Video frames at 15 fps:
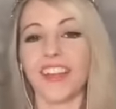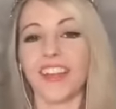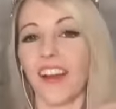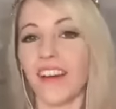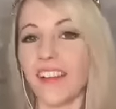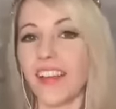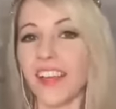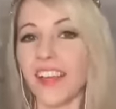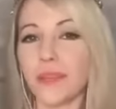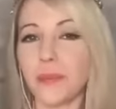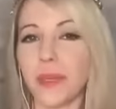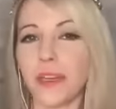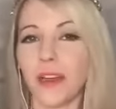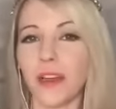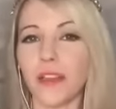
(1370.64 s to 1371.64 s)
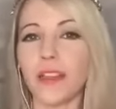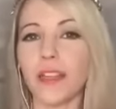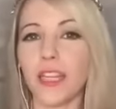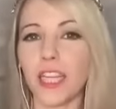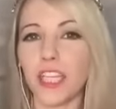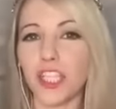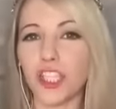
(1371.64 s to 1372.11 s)
has been
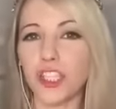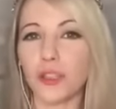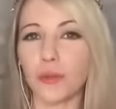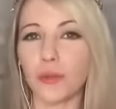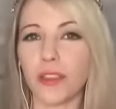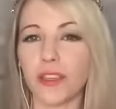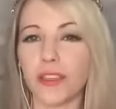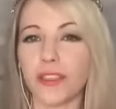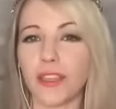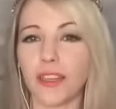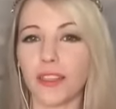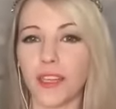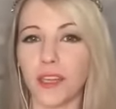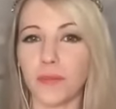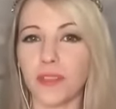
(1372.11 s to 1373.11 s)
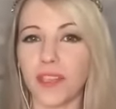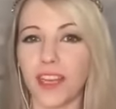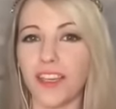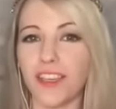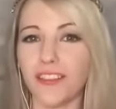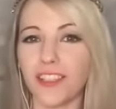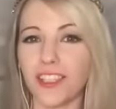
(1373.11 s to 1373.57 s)
unleashed with this eclipse.
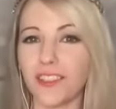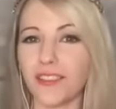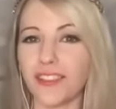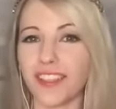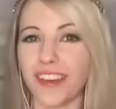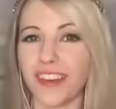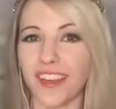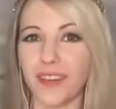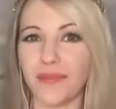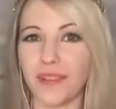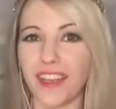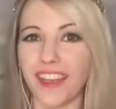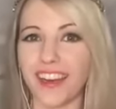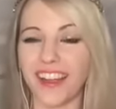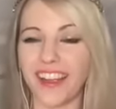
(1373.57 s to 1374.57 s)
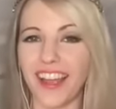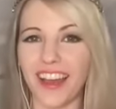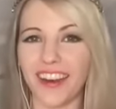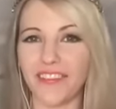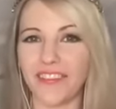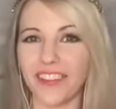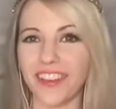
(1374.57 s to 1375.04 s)
I knew she was going to come in. I
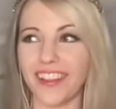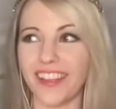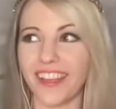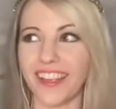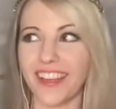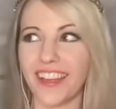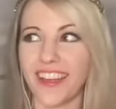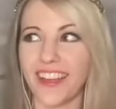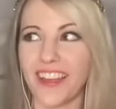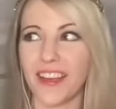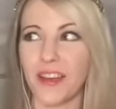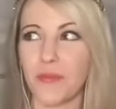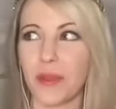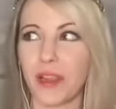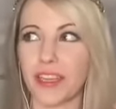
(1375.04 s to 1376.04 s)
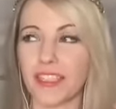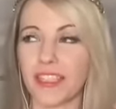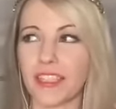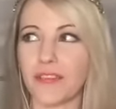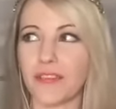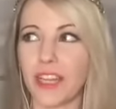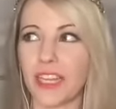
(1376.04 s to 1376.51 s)
had a feeling because
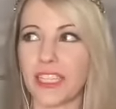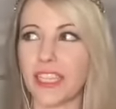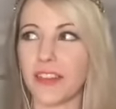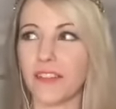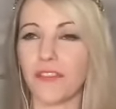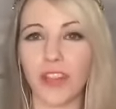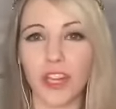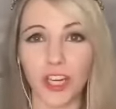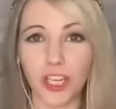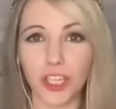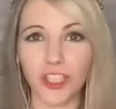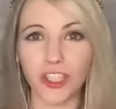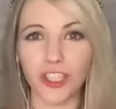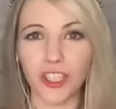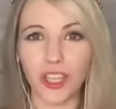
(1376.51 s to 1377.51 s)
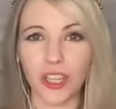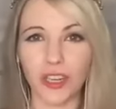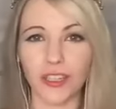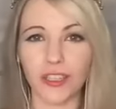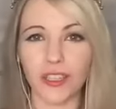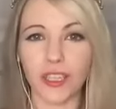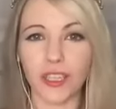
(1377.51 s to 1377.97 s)
it's facing fears and
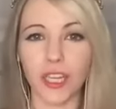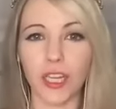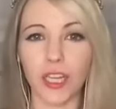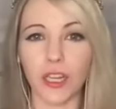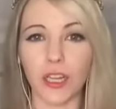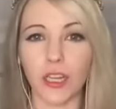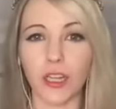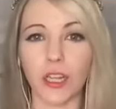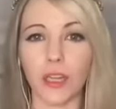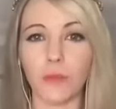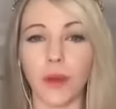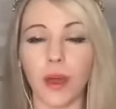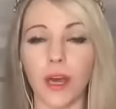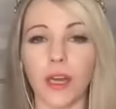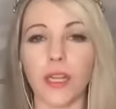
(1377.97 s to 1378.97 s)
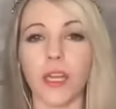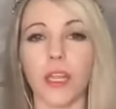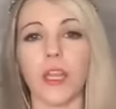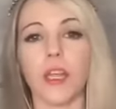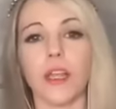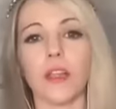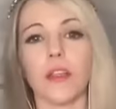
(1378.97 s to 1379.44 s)
it's the
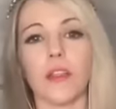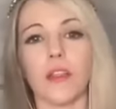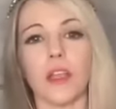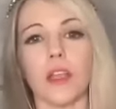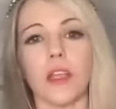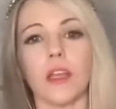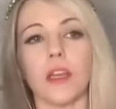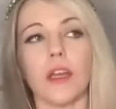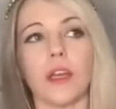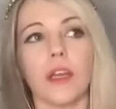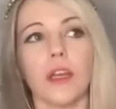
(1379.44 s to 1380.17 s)
embodying the